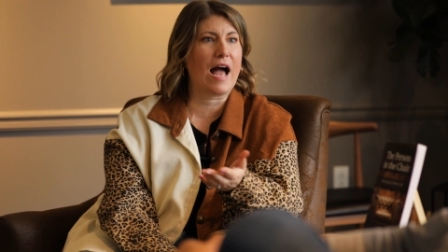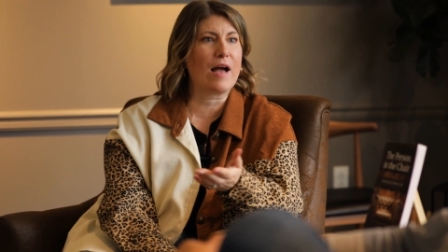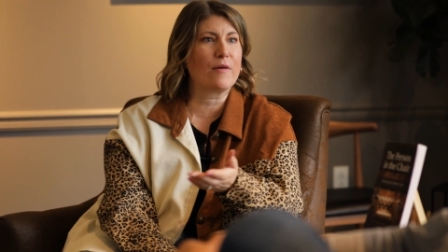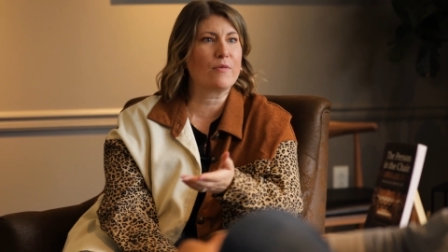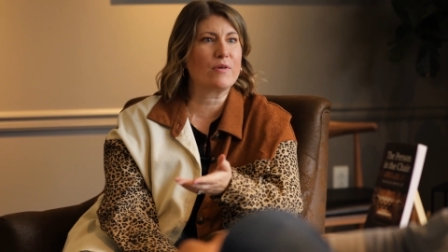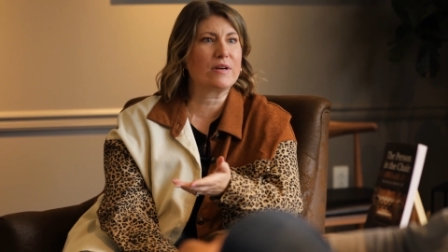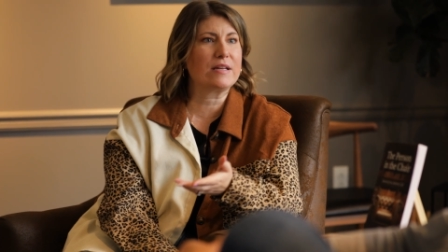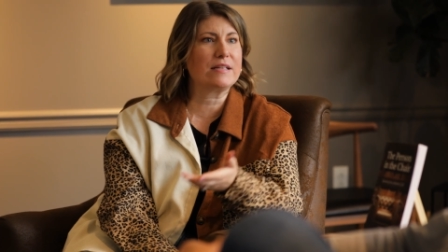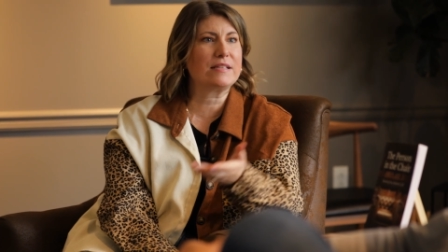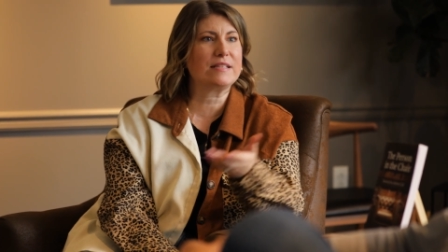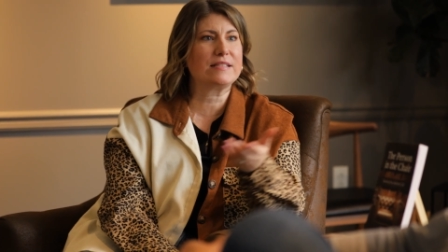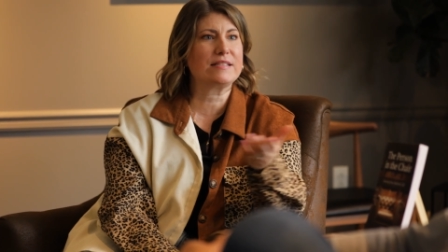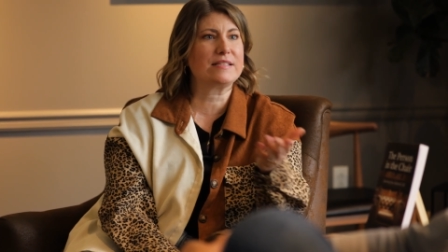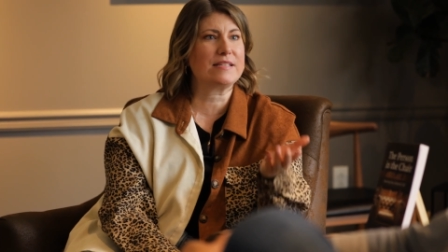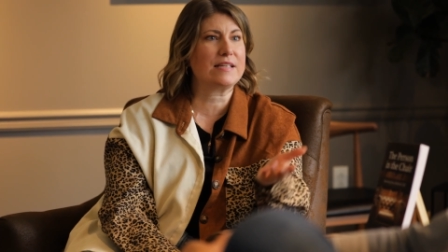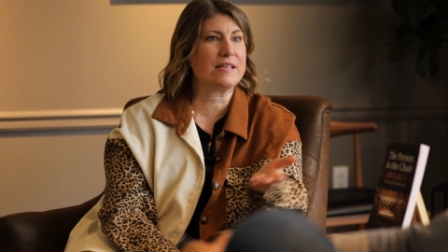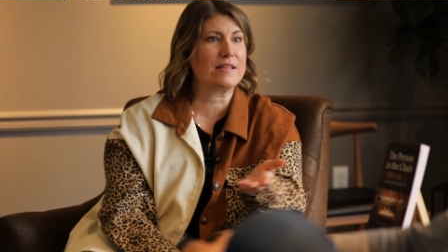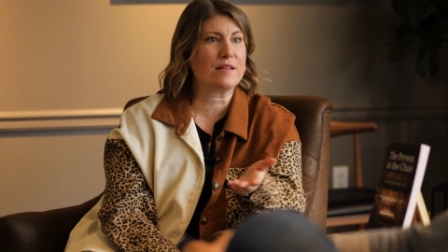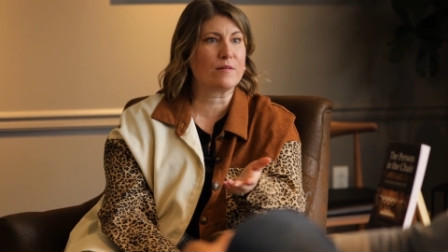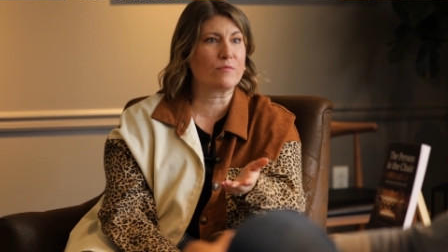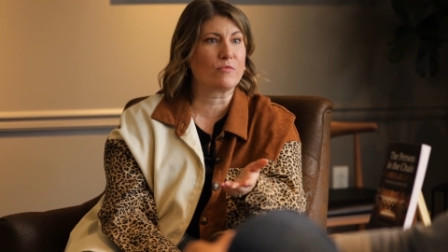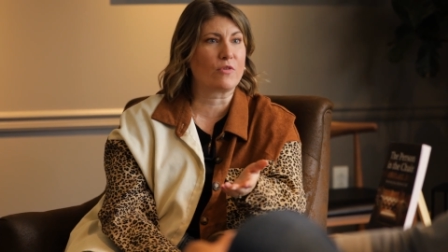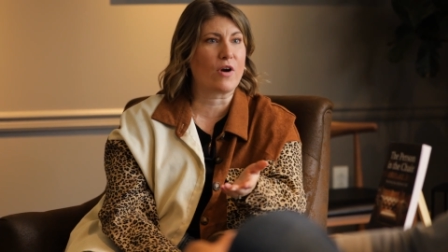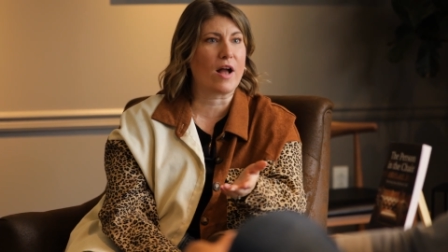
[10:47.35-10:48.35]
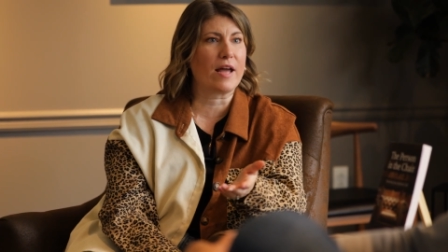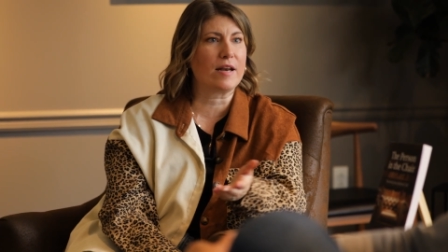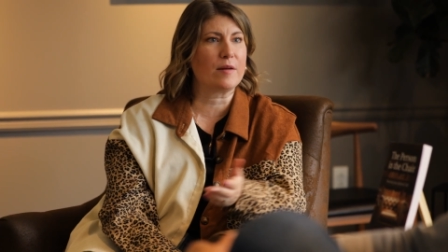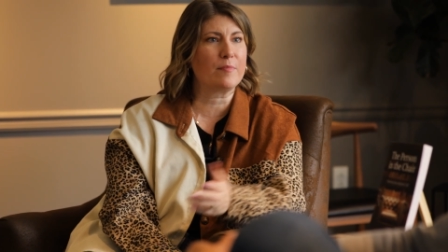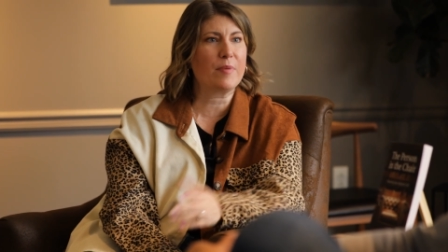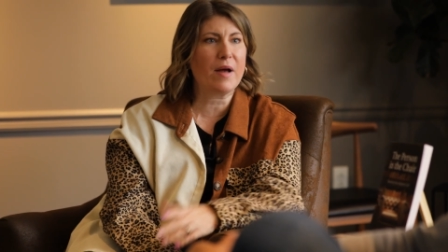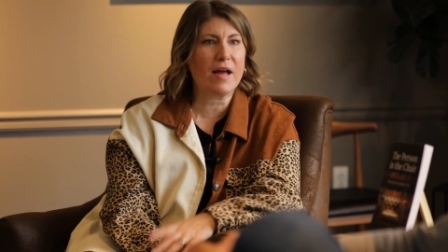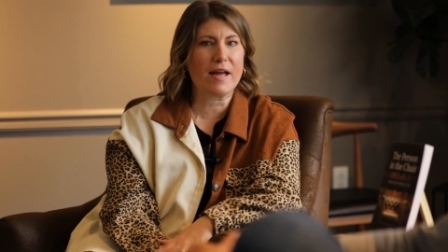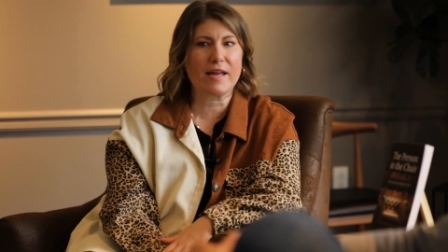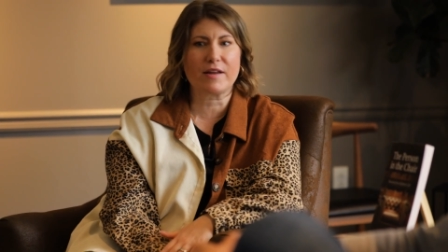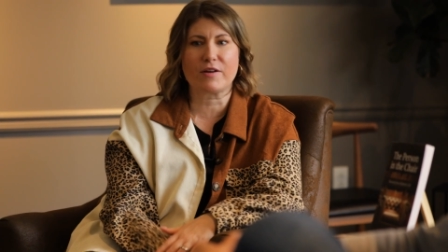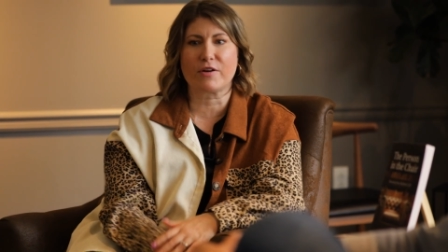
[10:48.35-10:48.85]
I wanted to see them ride a
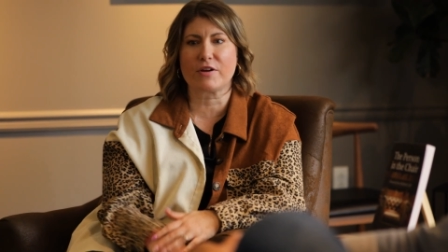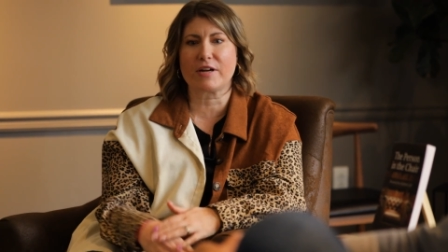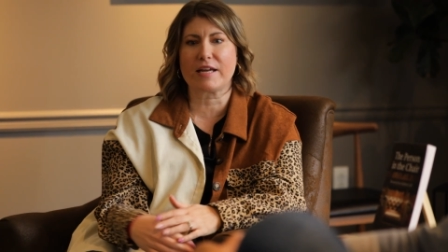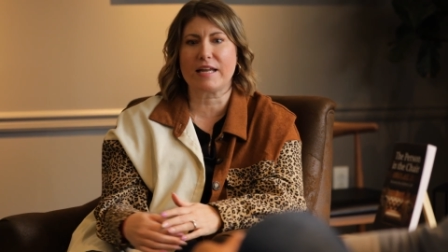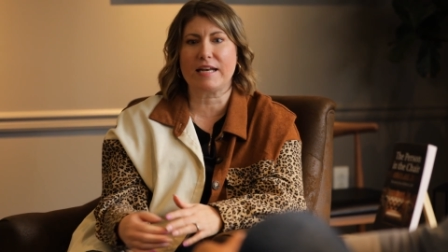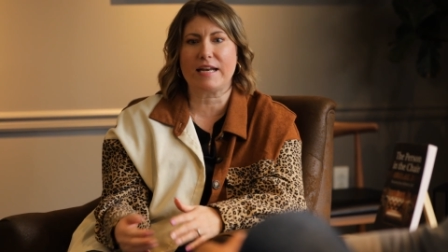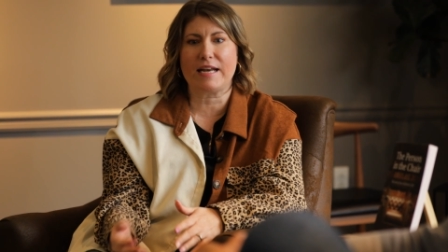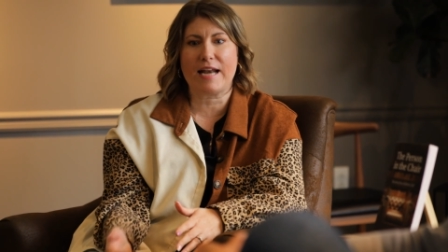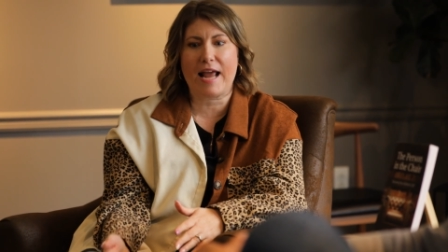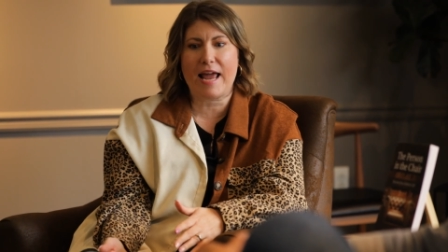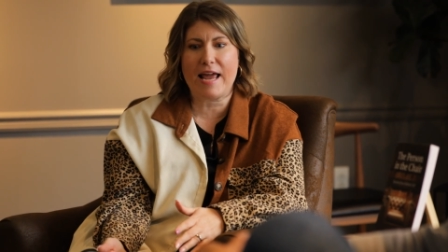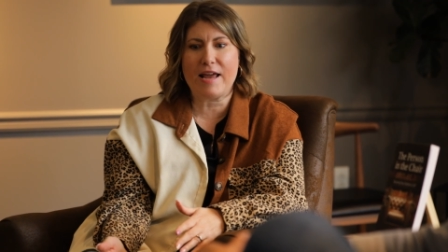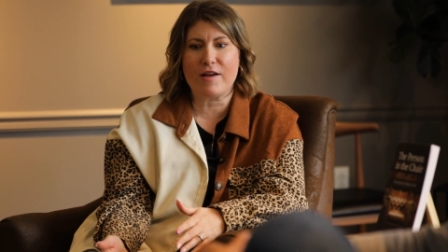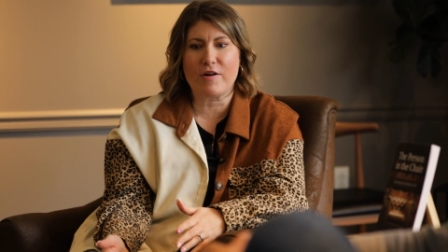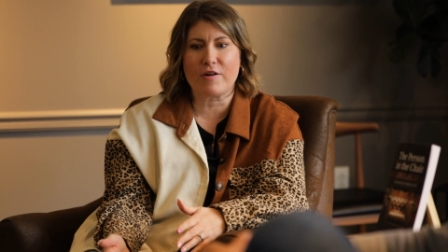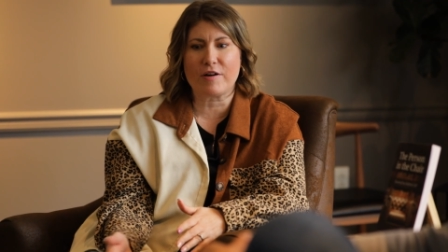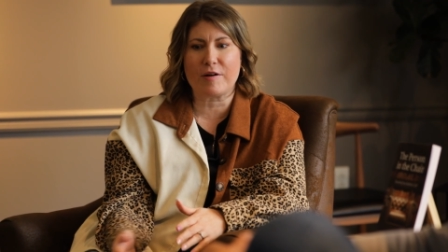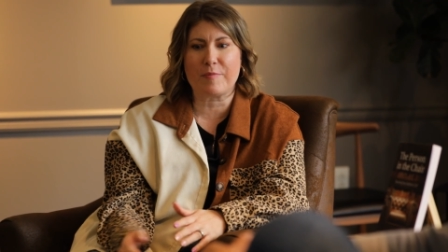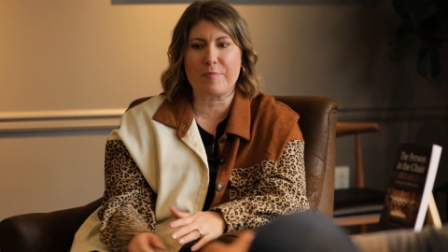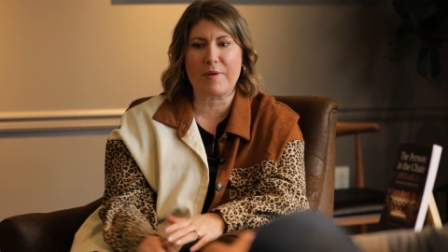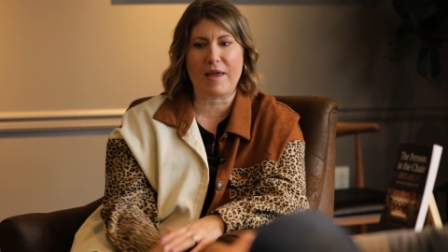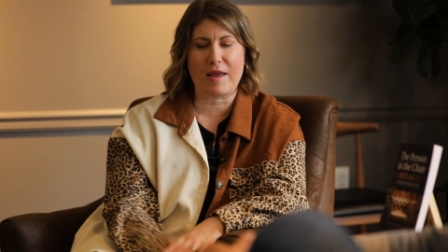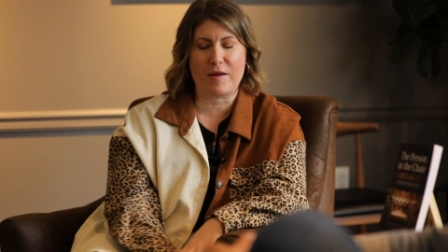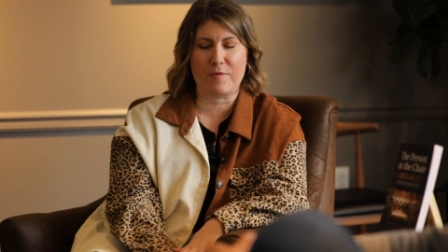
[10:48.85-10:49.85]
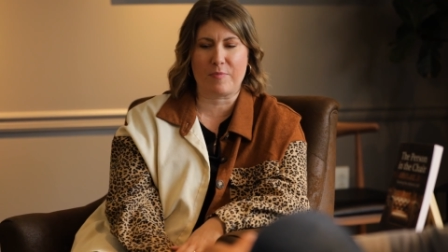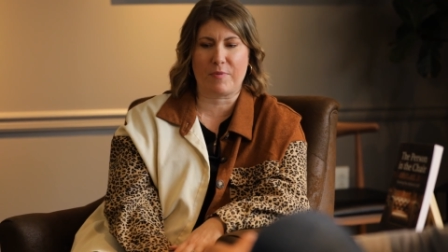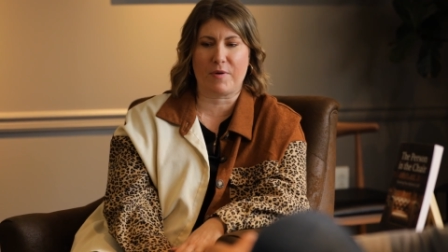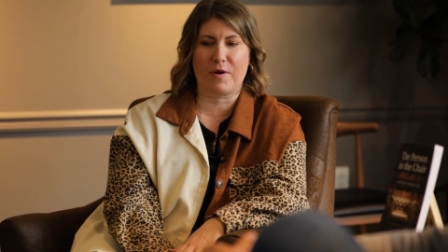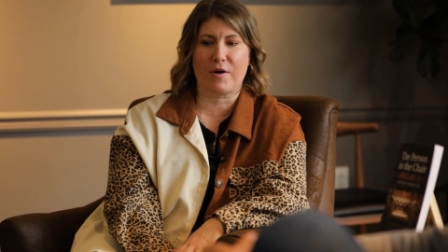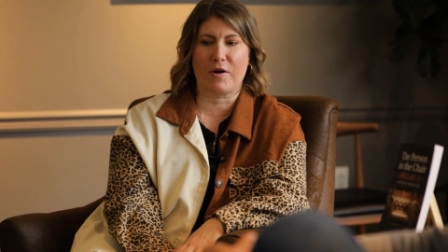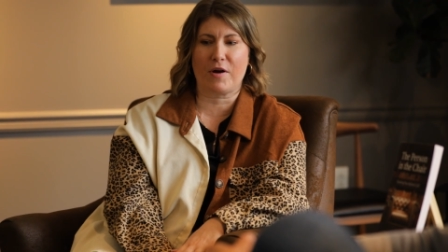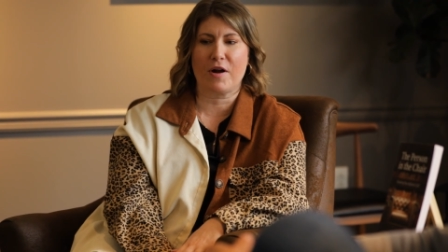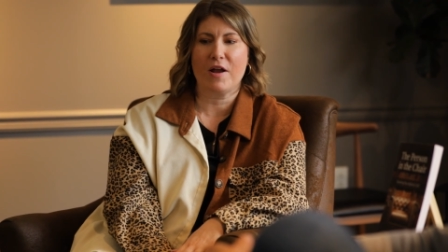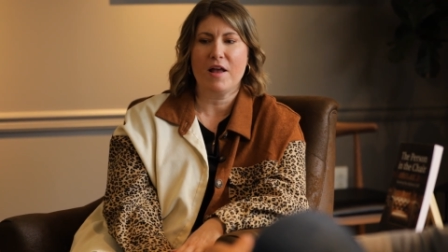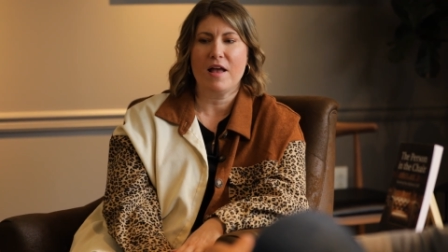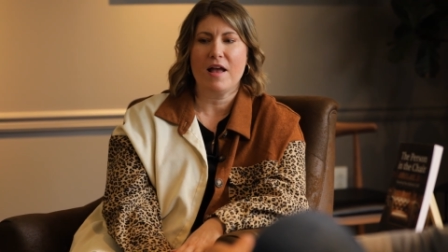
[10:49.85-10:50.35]
bike or get an A on a
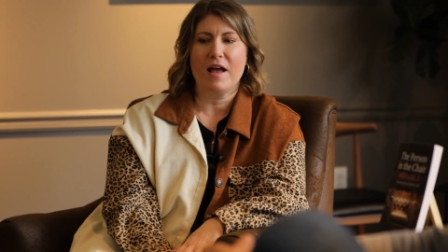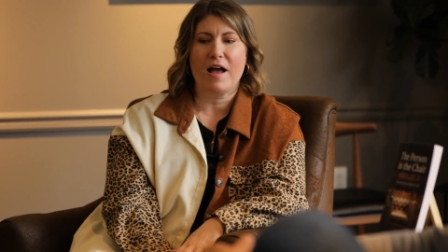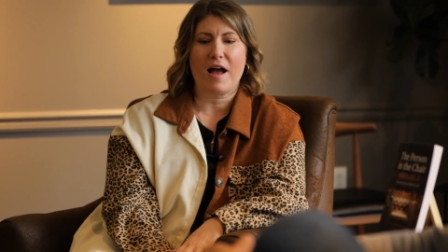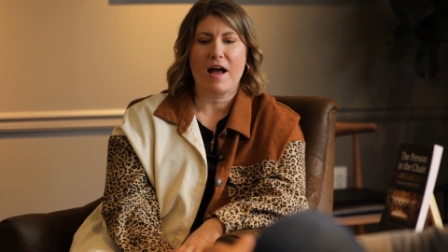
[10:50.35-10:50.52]
paper.